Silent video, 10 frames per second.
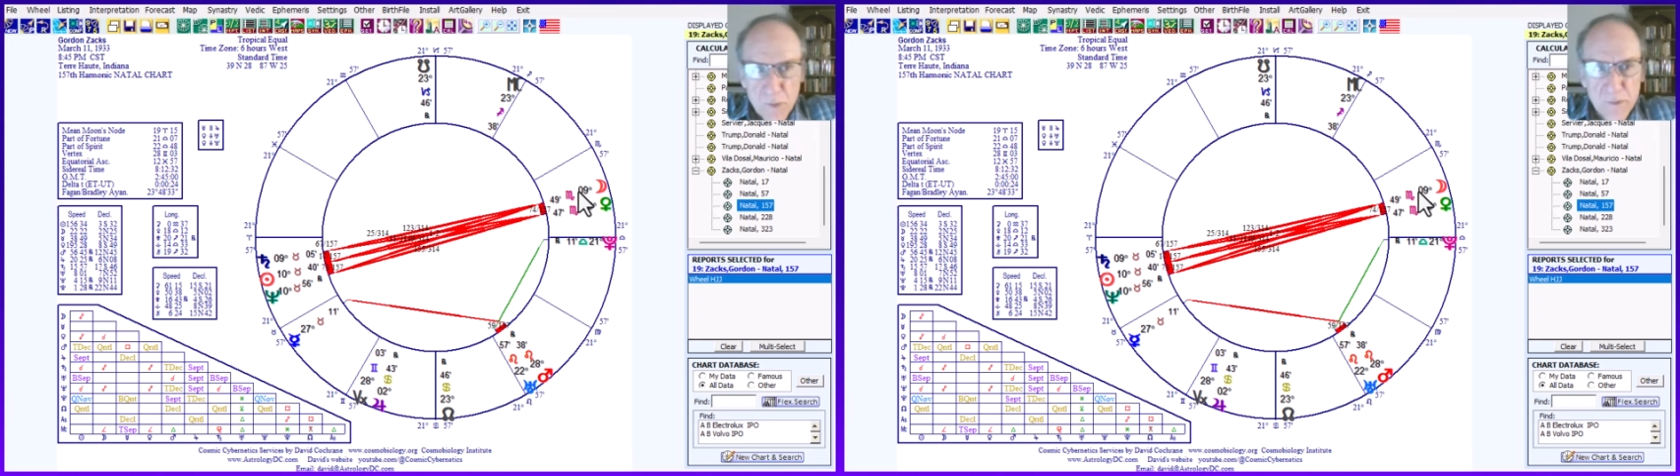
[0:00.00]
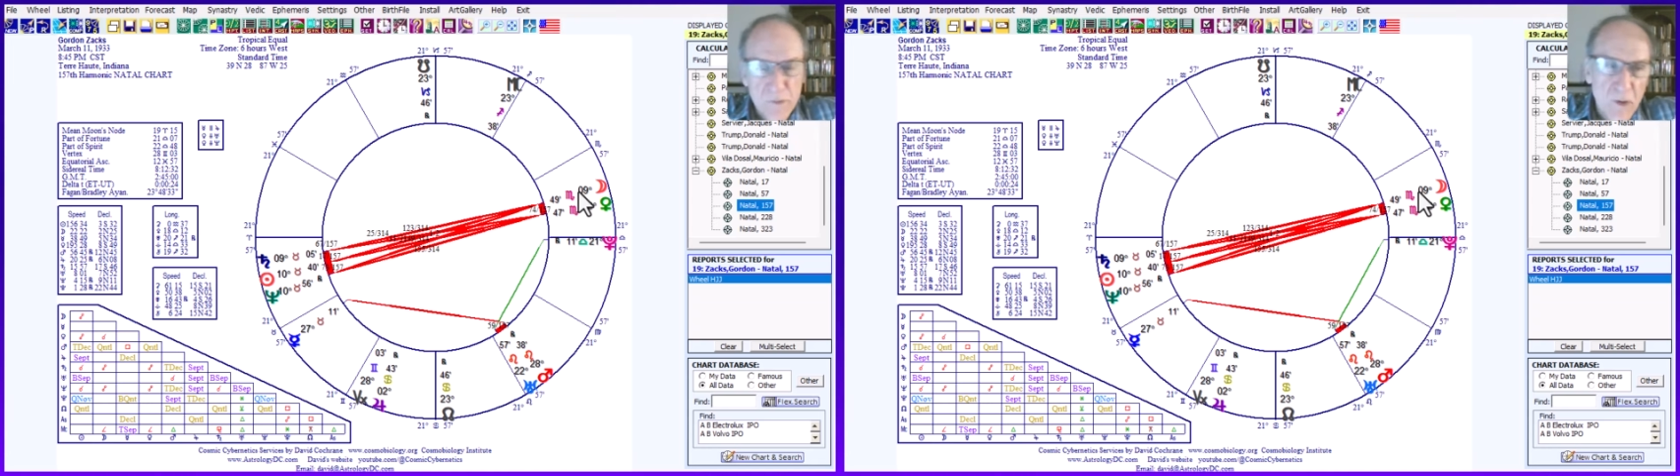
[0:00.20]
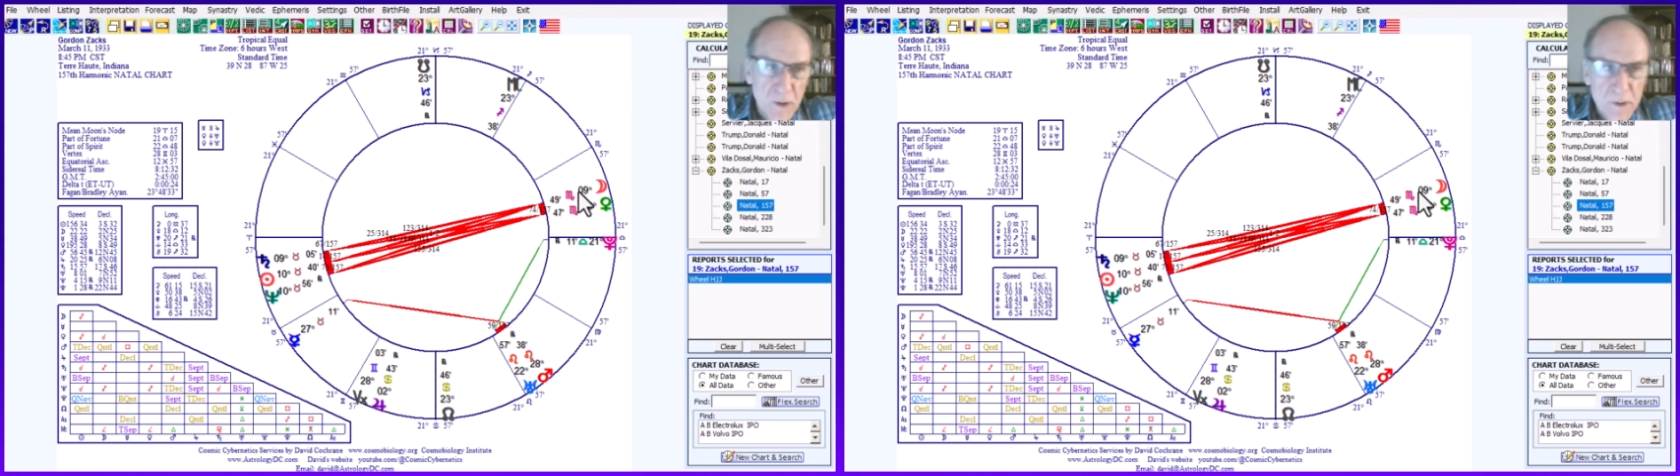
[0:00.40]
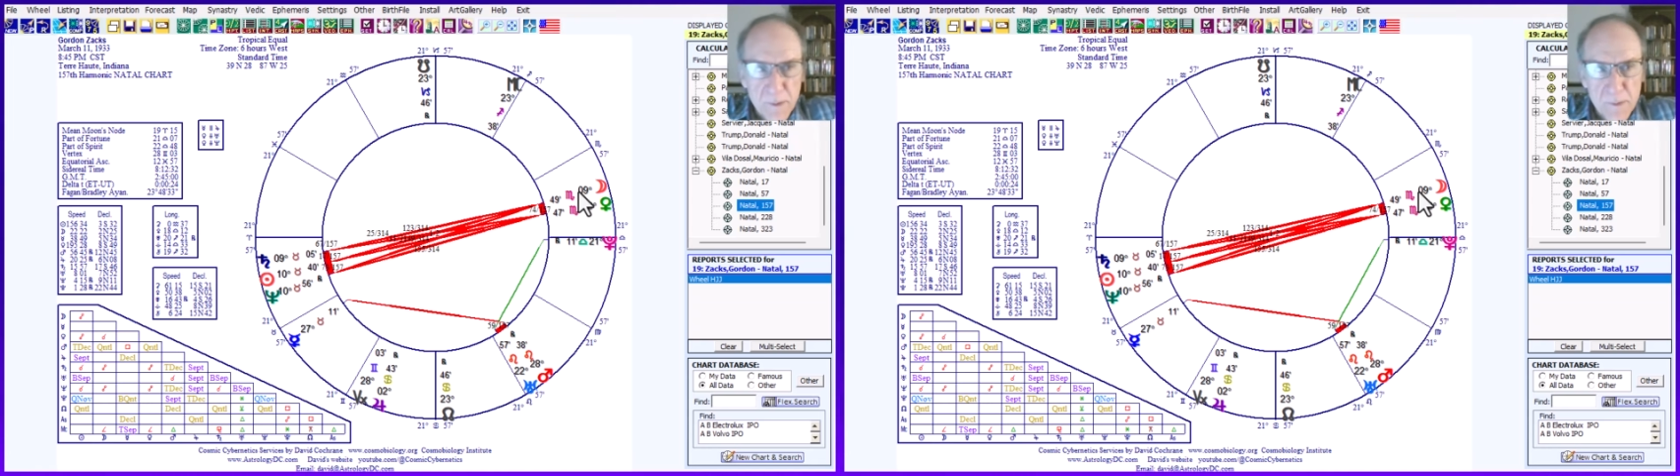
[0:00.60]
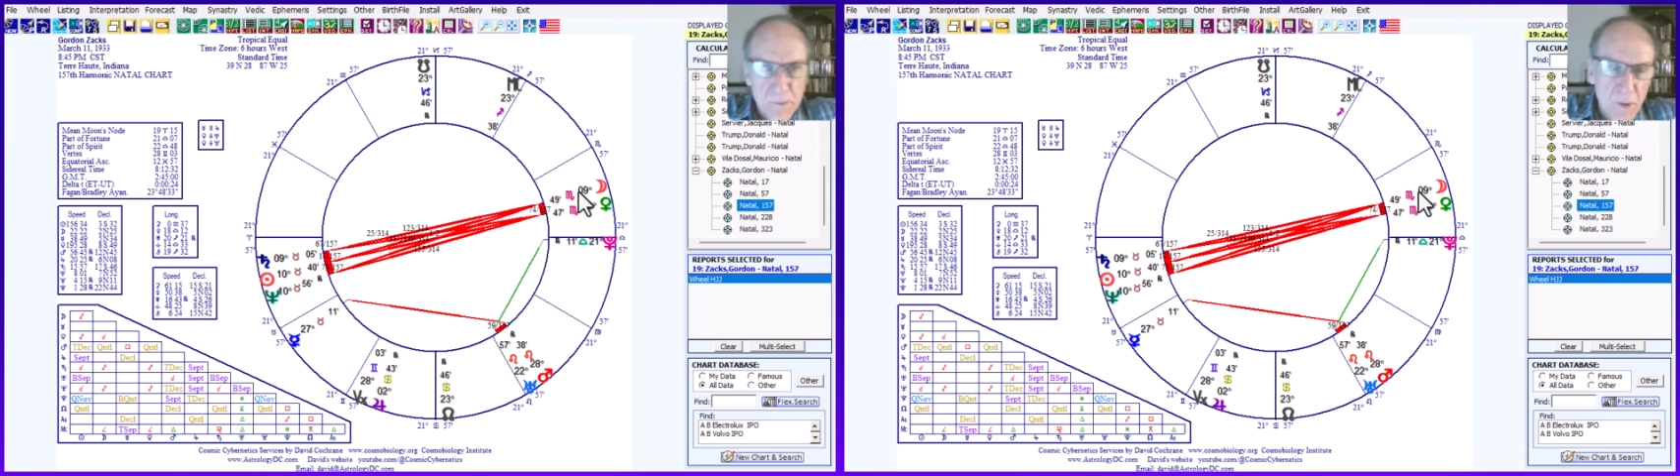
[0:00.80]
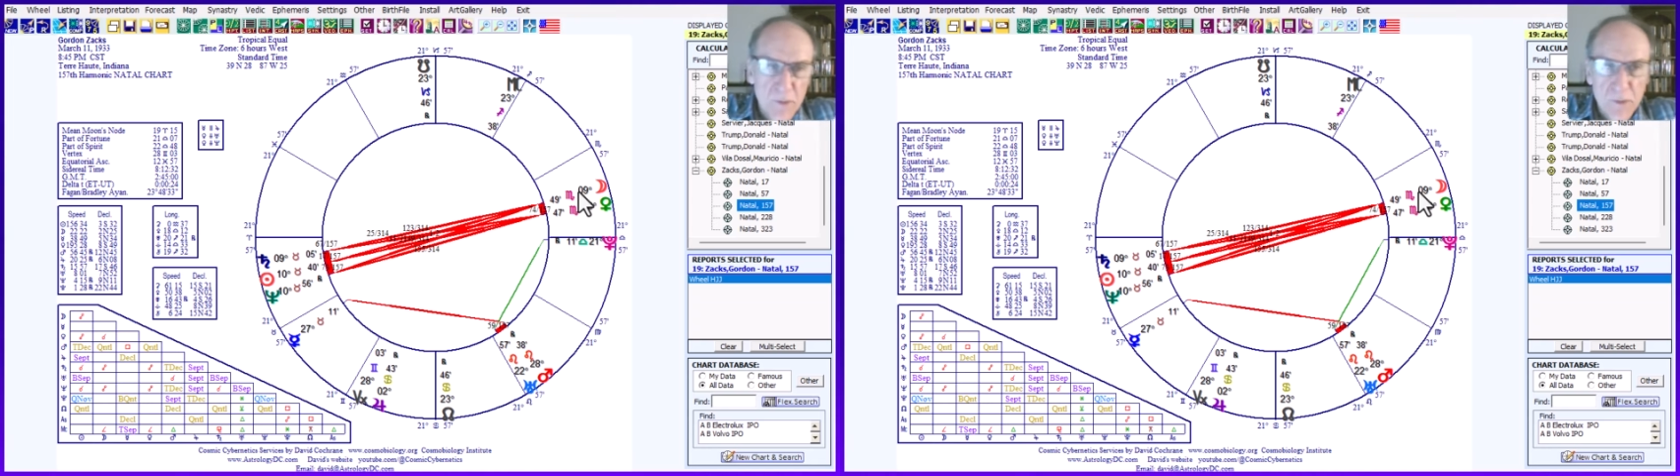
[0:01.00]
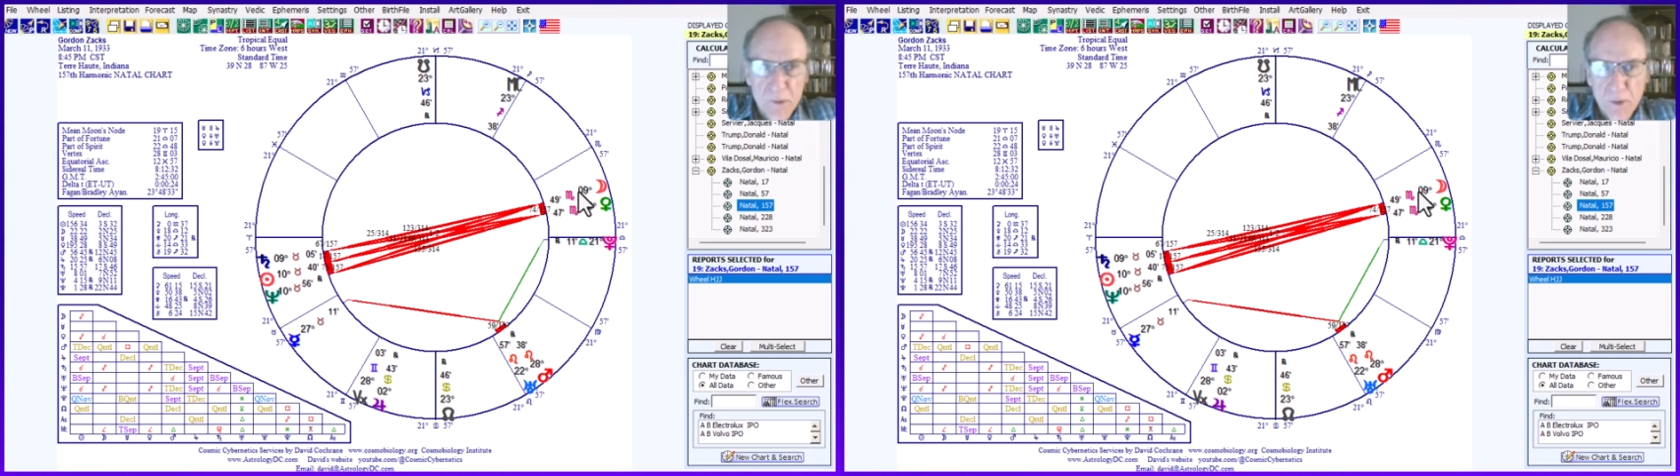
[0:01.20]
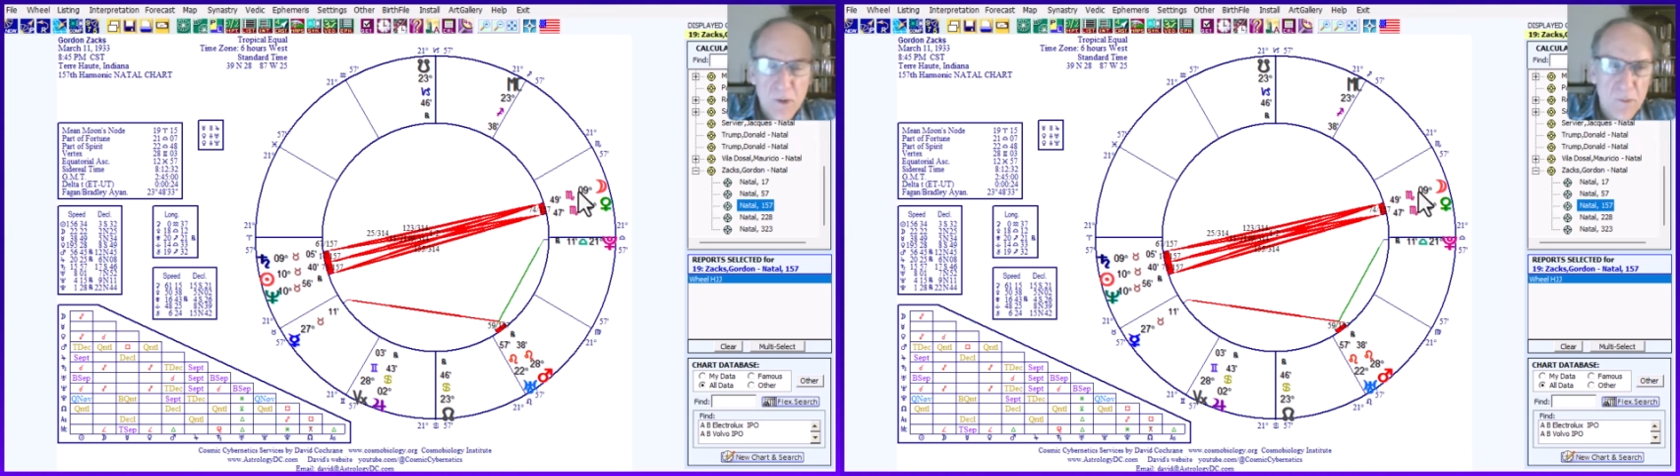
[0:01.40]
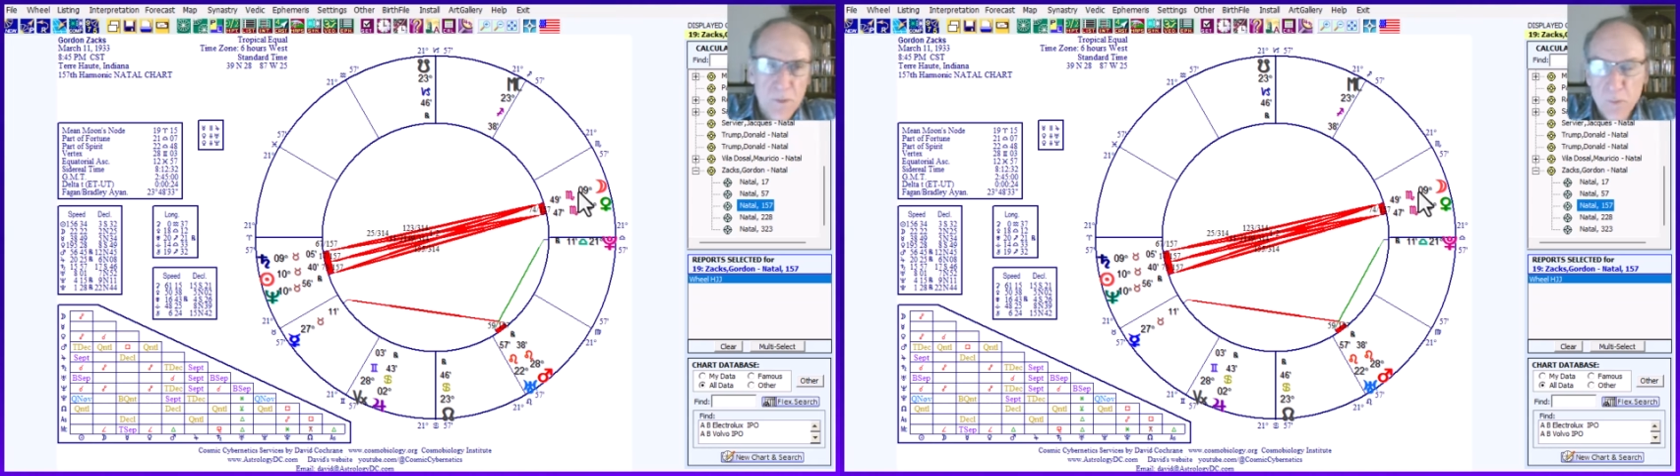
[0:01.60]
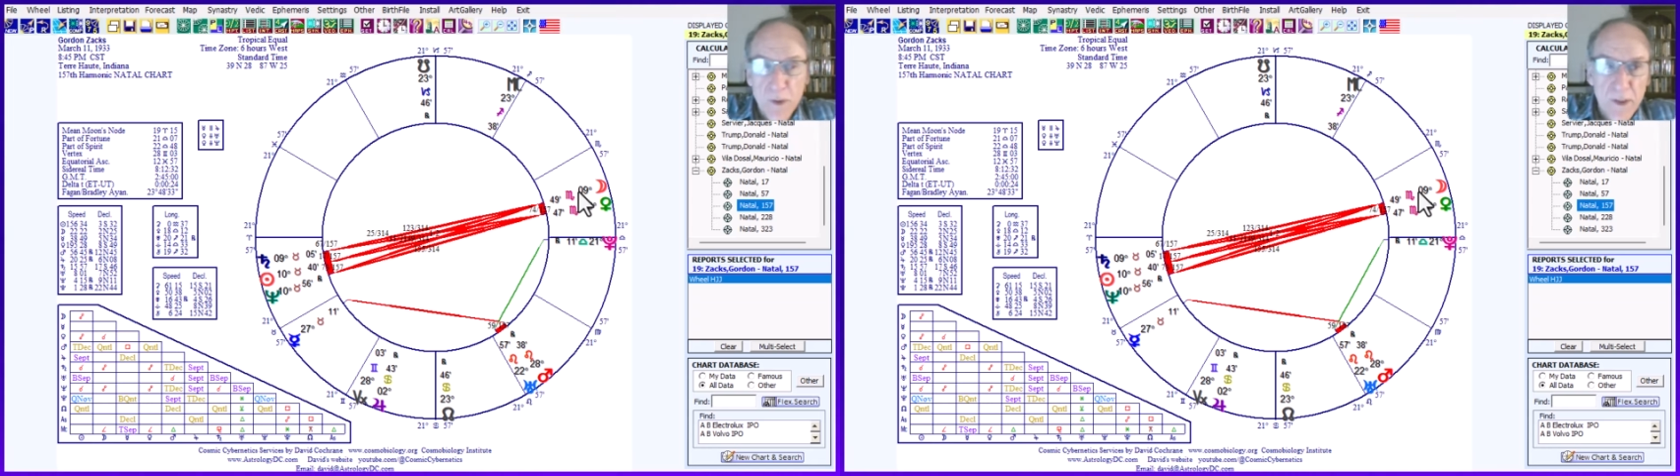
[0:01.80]
archetype of the mother and the home and
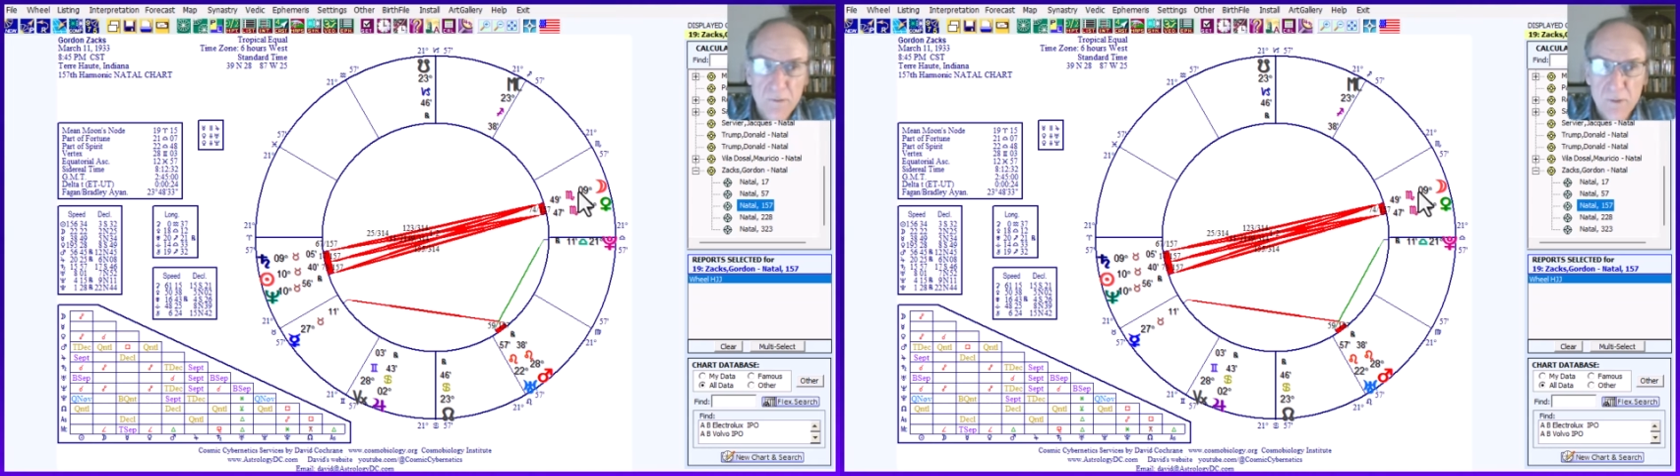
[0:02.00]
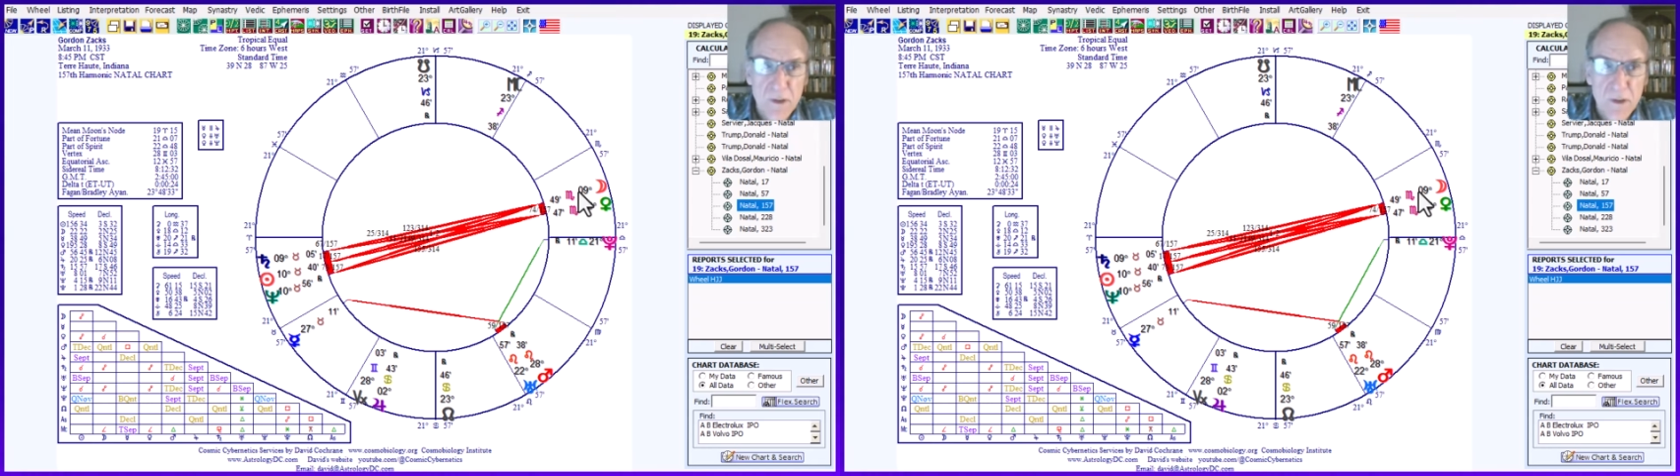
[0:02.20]
whatever.